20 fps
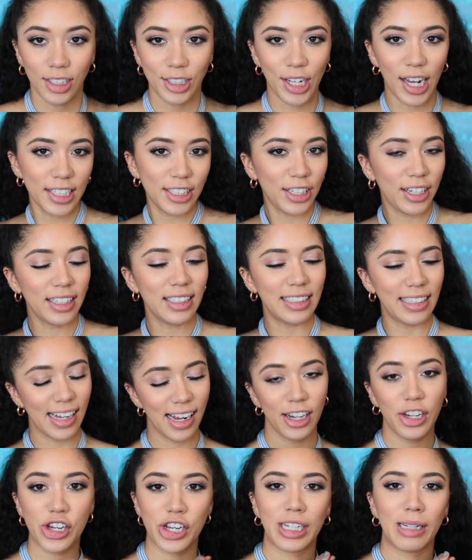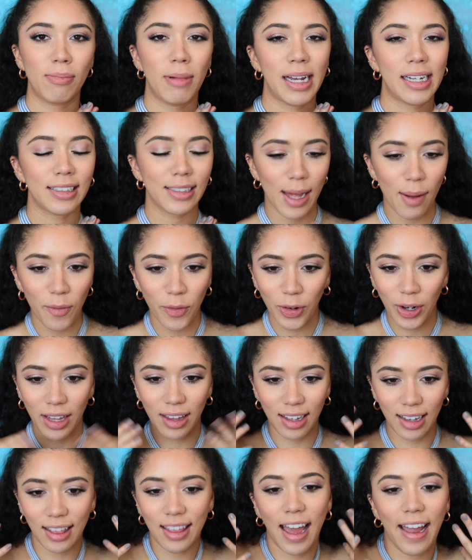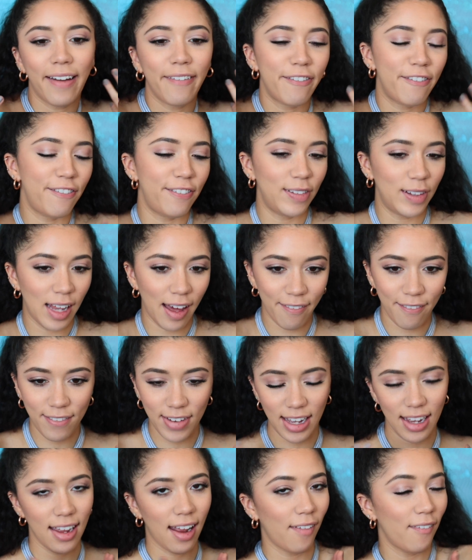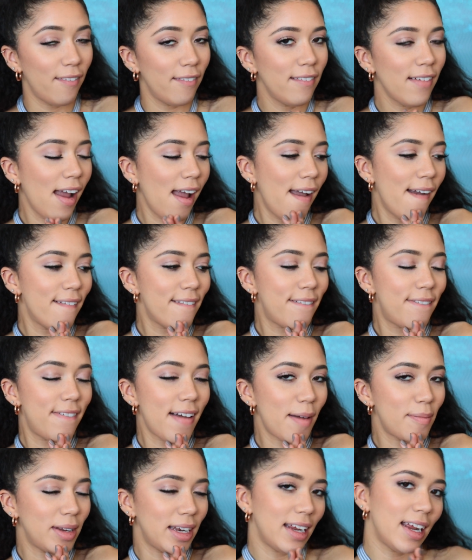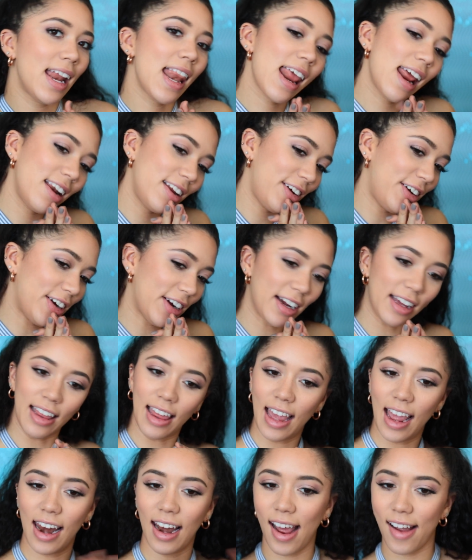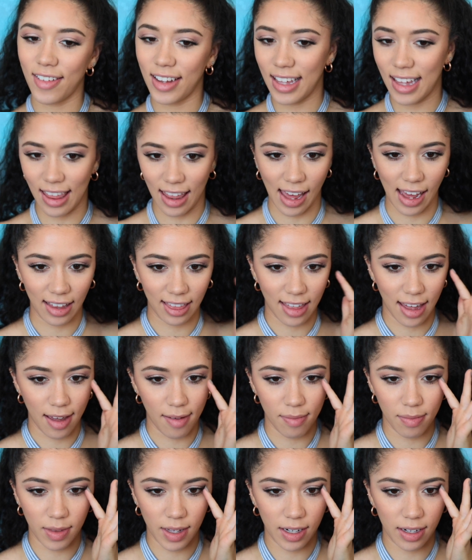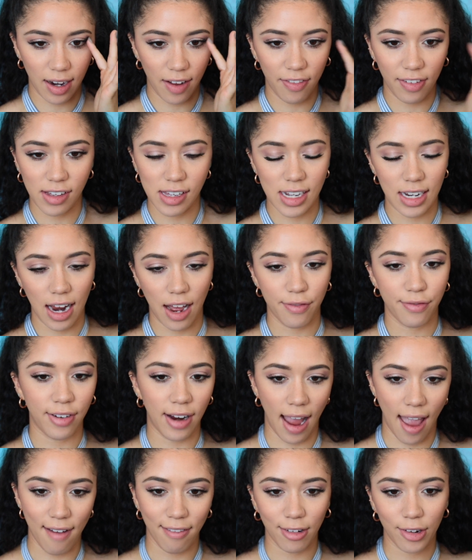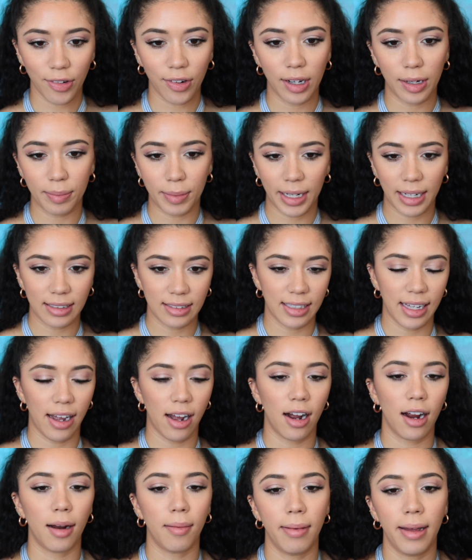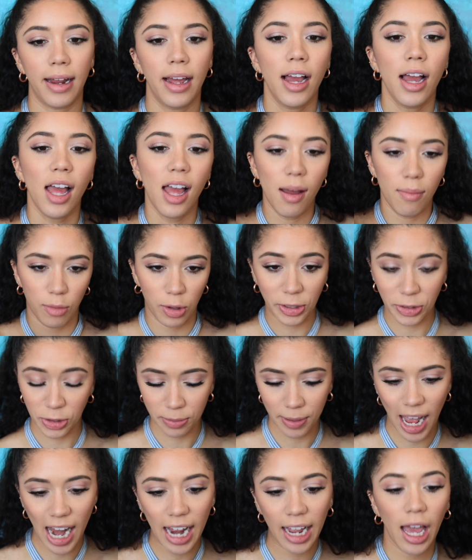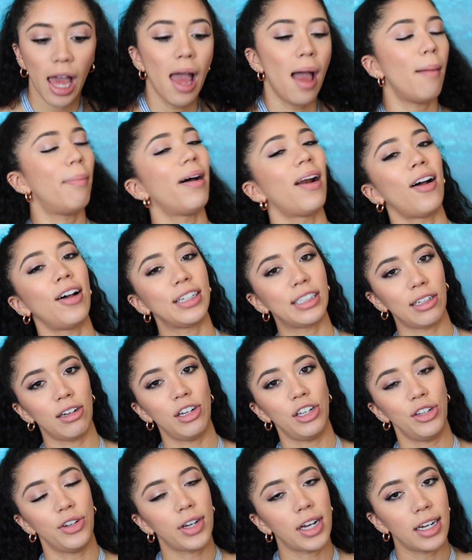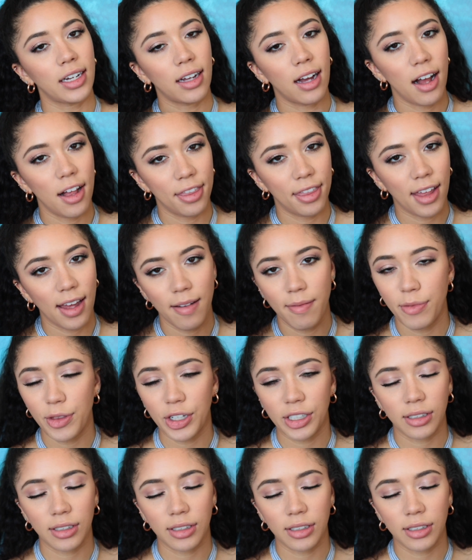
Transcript: So as you can see, it just makes them really like fluffy and feminine and girly, and I really like them. They're definitely not for everyone because they are a bit more dramatic, but also you could cut them.